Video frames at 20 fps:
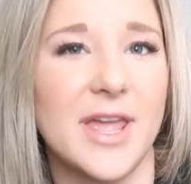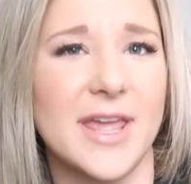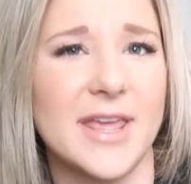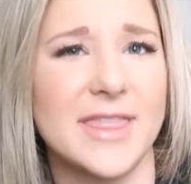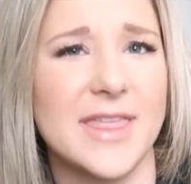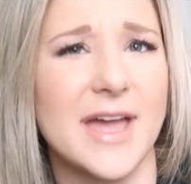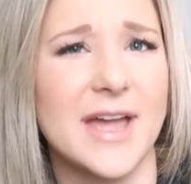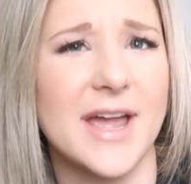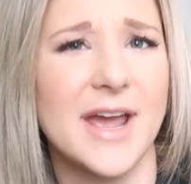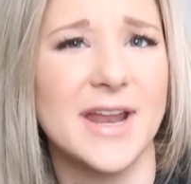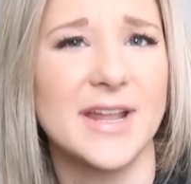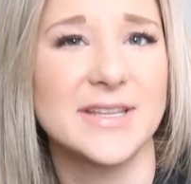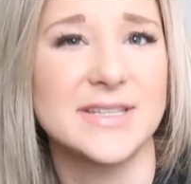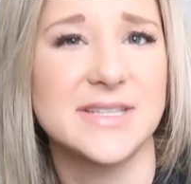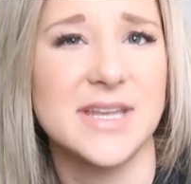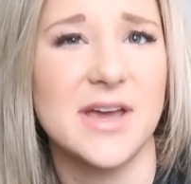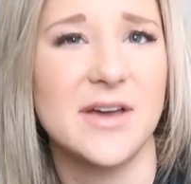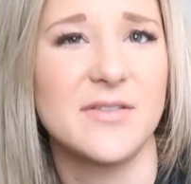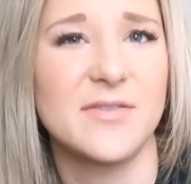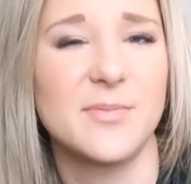like that kind of
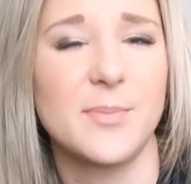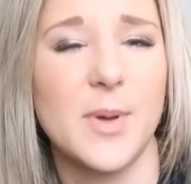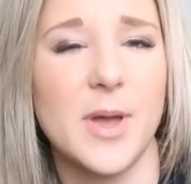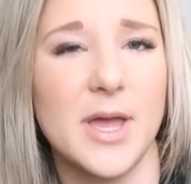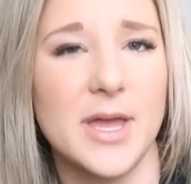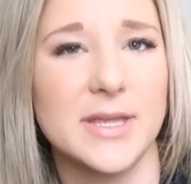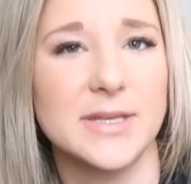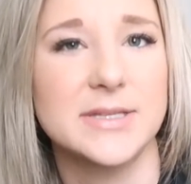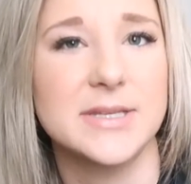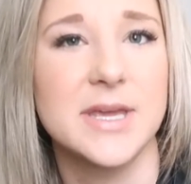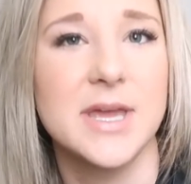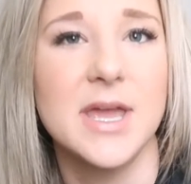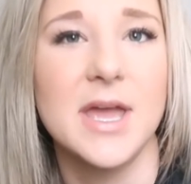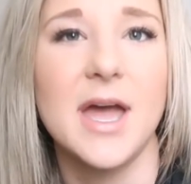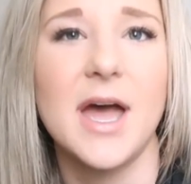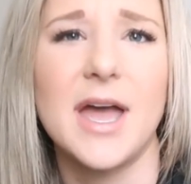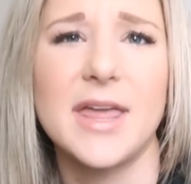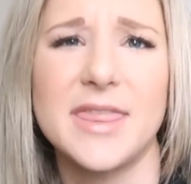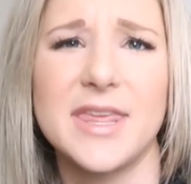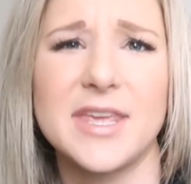stuff, but
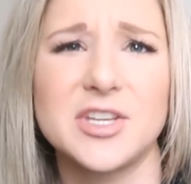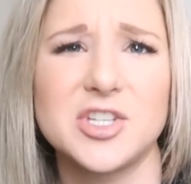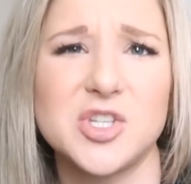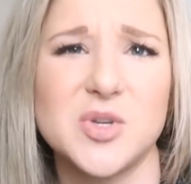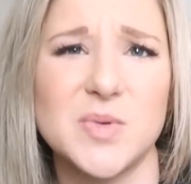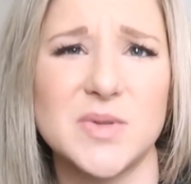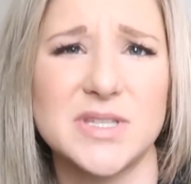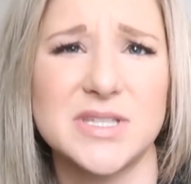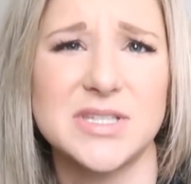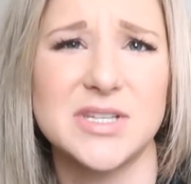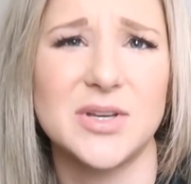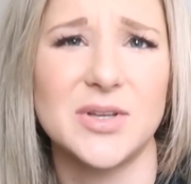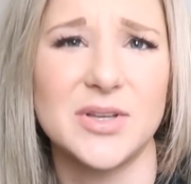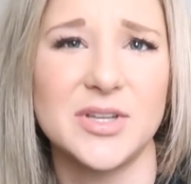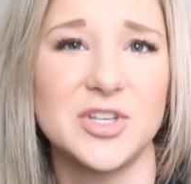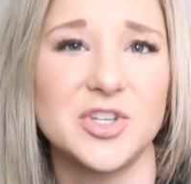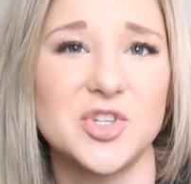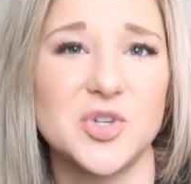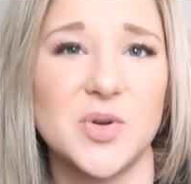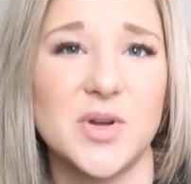I think she would still
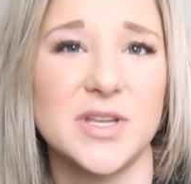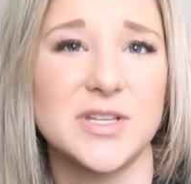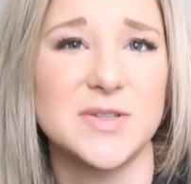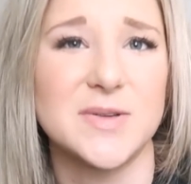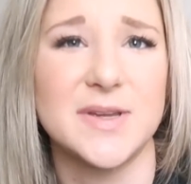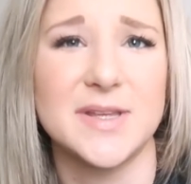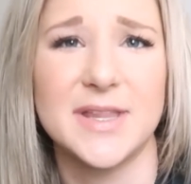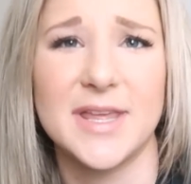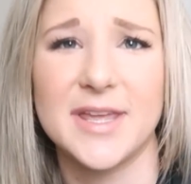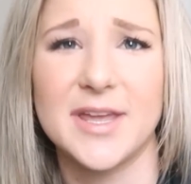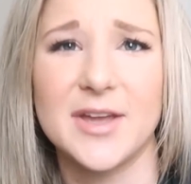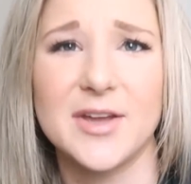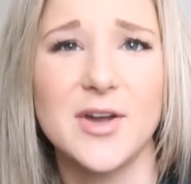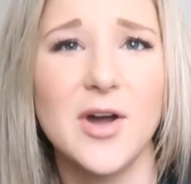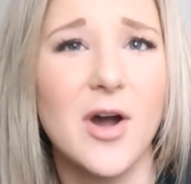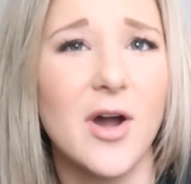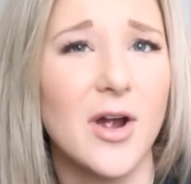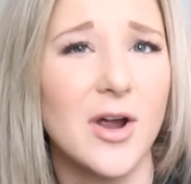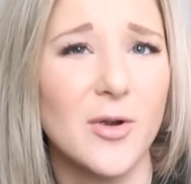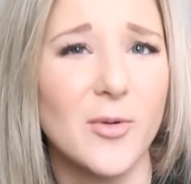enjoy doing like a
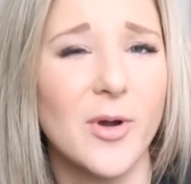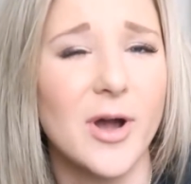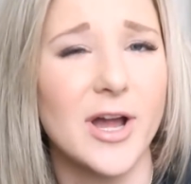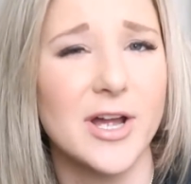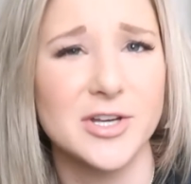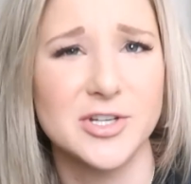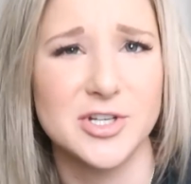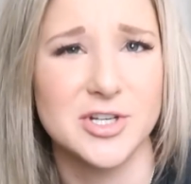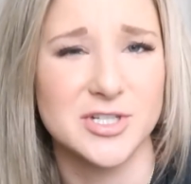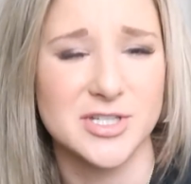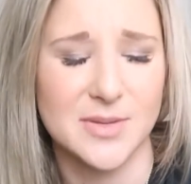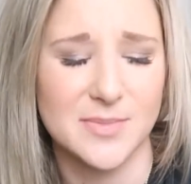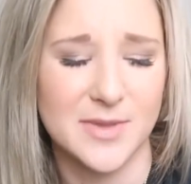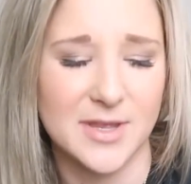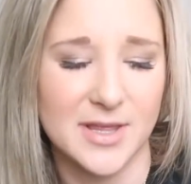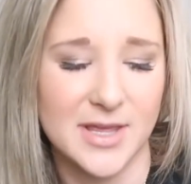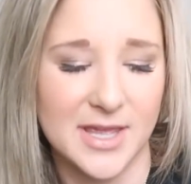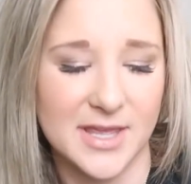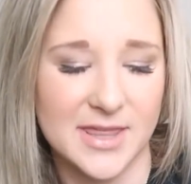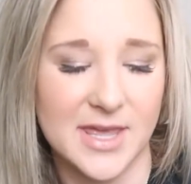car wash or
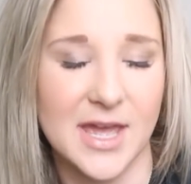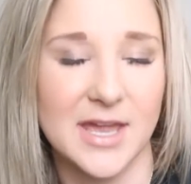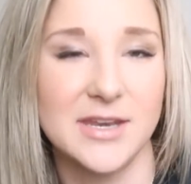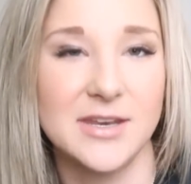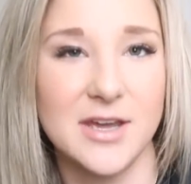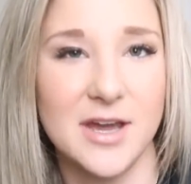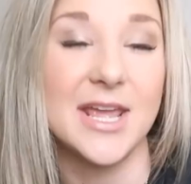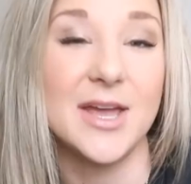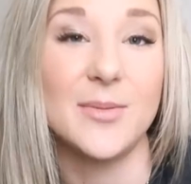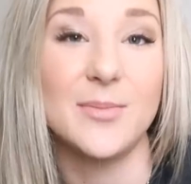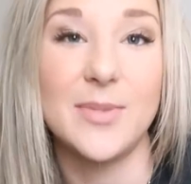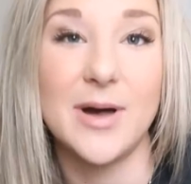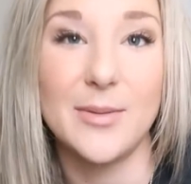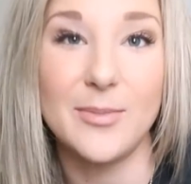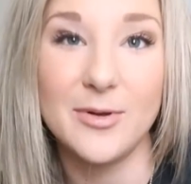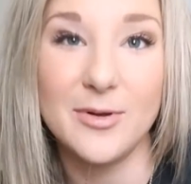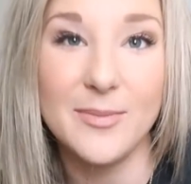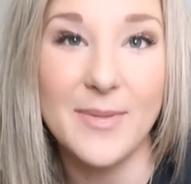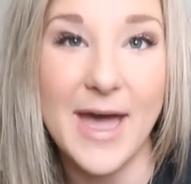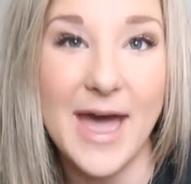something like that. And take a
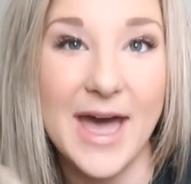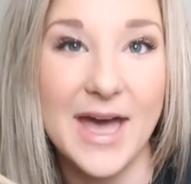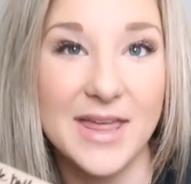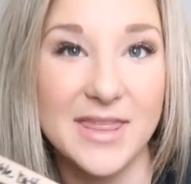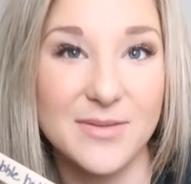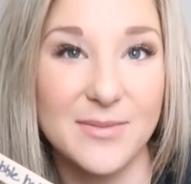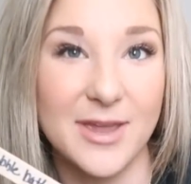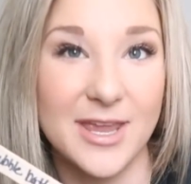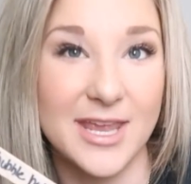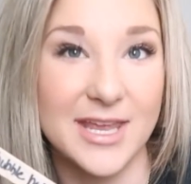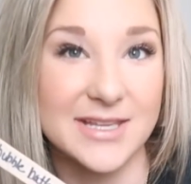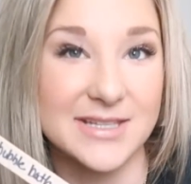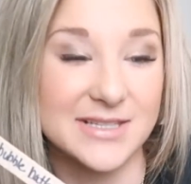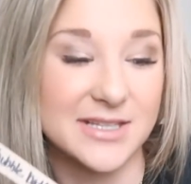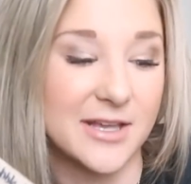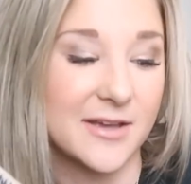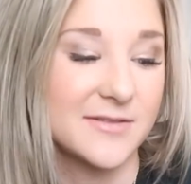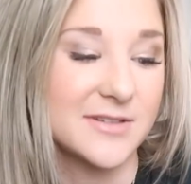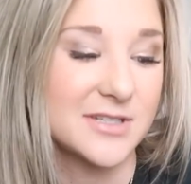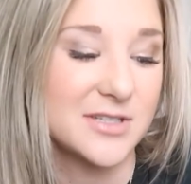bubble bath. My kids
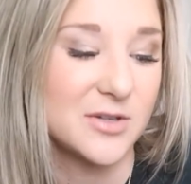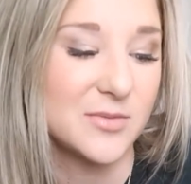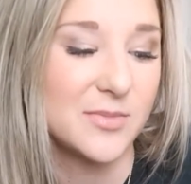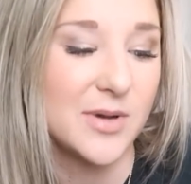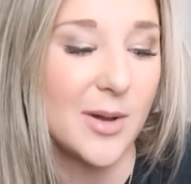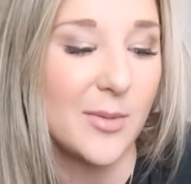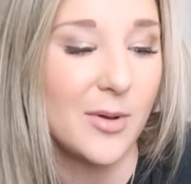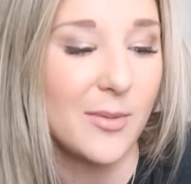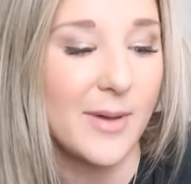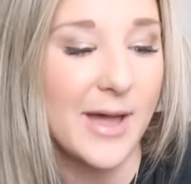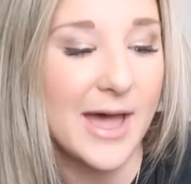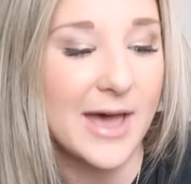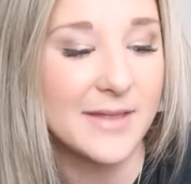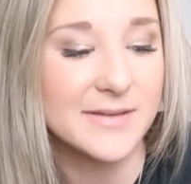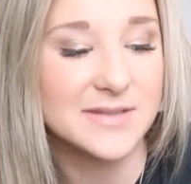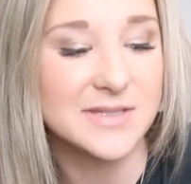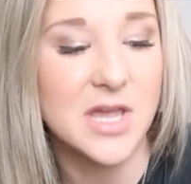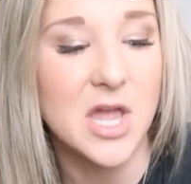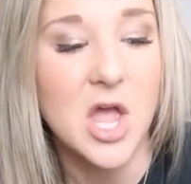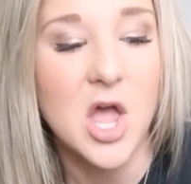love to do bubble
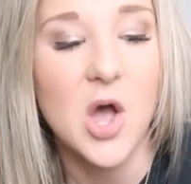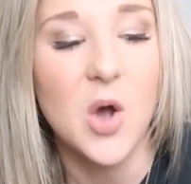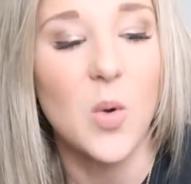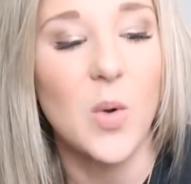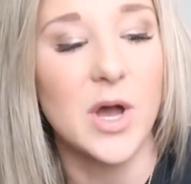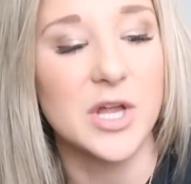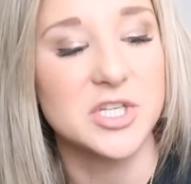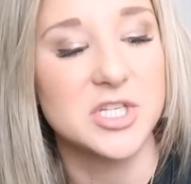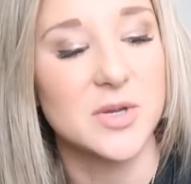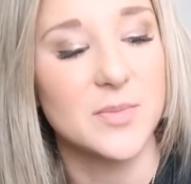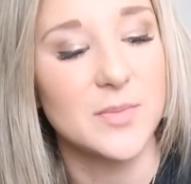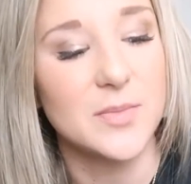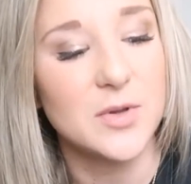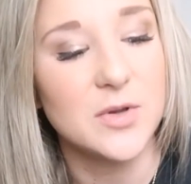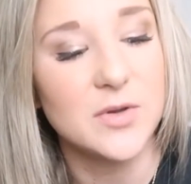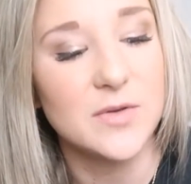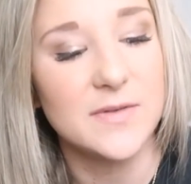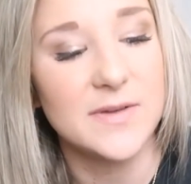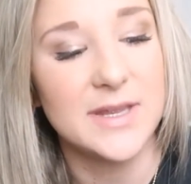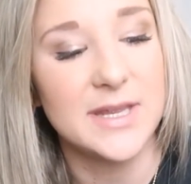baths, watch a
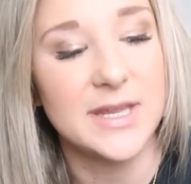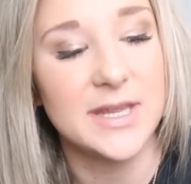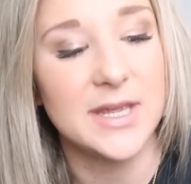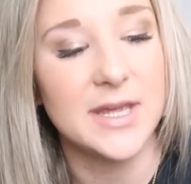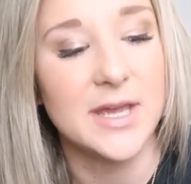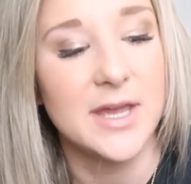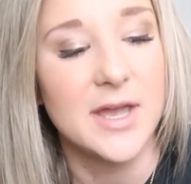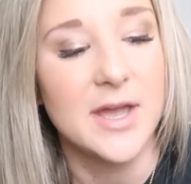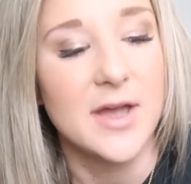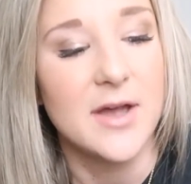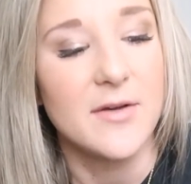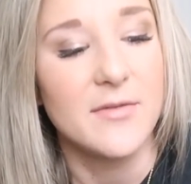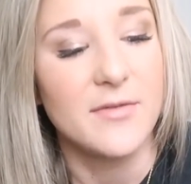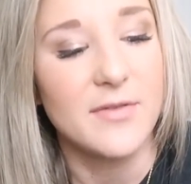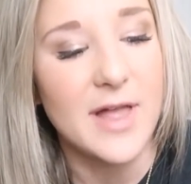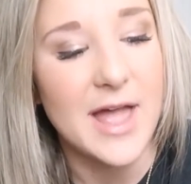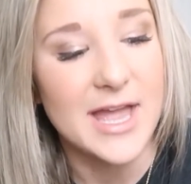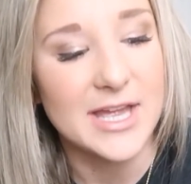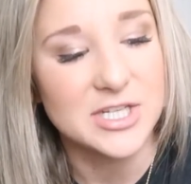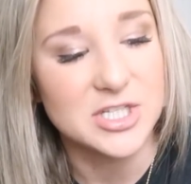movie,
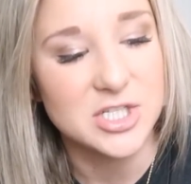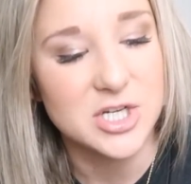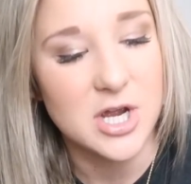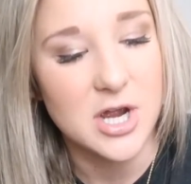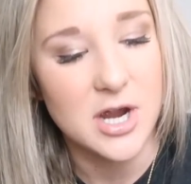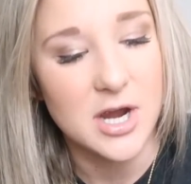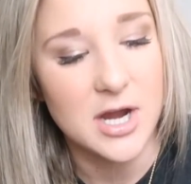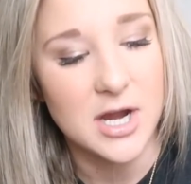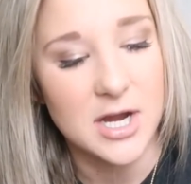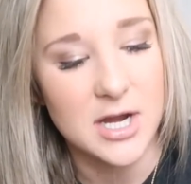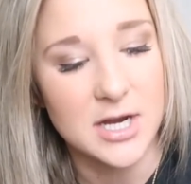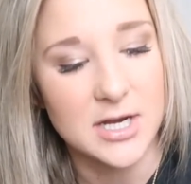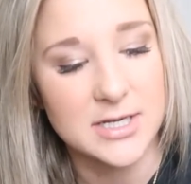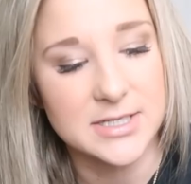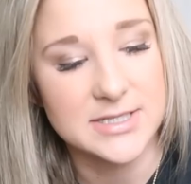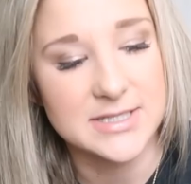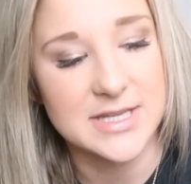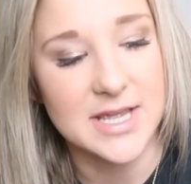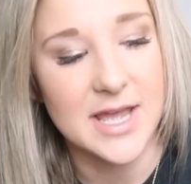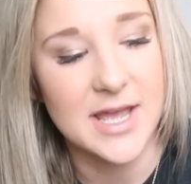
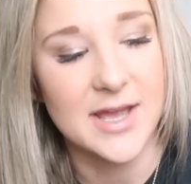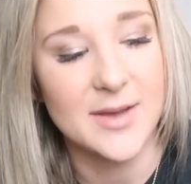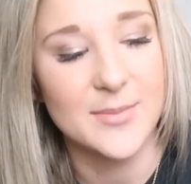flashcards,